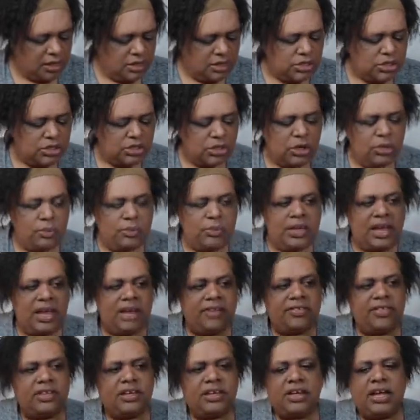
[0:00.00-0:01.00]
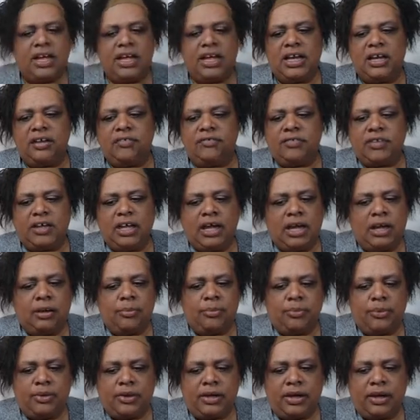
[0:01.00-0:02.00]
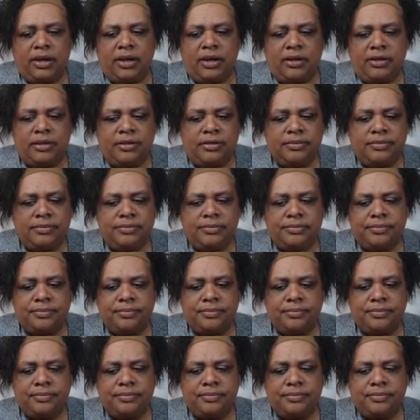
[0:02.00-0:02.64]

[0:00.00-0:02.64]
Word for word: So we have the Knight of Gabriel